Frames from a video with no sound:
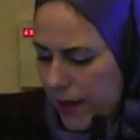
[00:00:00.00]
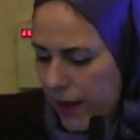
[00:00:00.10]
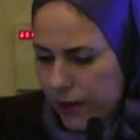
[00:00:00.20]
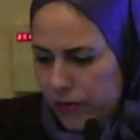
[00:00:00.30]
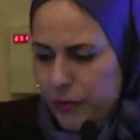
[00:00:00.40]

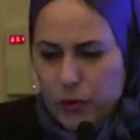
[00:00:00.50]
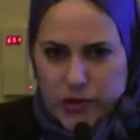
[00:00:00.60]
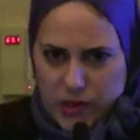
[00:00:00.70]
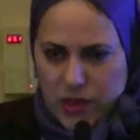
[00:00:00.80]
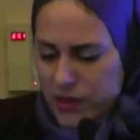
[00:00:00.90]
And of
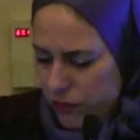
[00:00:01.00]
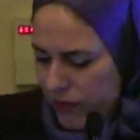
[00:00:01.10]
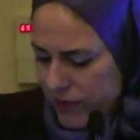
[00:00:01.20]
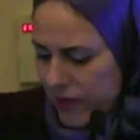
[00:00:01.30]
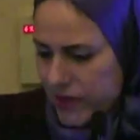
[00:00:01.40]
course, this
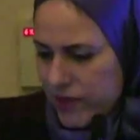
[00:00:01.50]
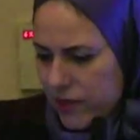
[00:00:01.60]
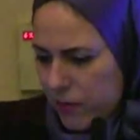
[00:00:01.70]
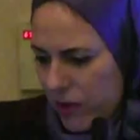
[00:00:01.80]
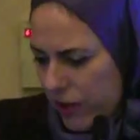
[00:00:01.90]
was the
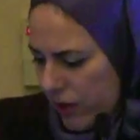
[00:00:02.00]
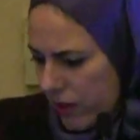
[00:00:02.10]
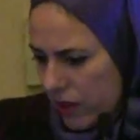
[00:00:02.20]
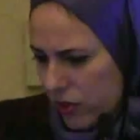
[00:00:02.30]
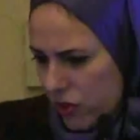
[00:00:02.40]
system in
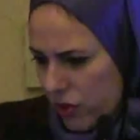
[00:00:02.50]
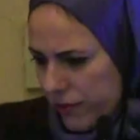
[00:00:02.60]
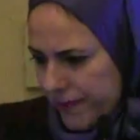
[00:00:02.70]
each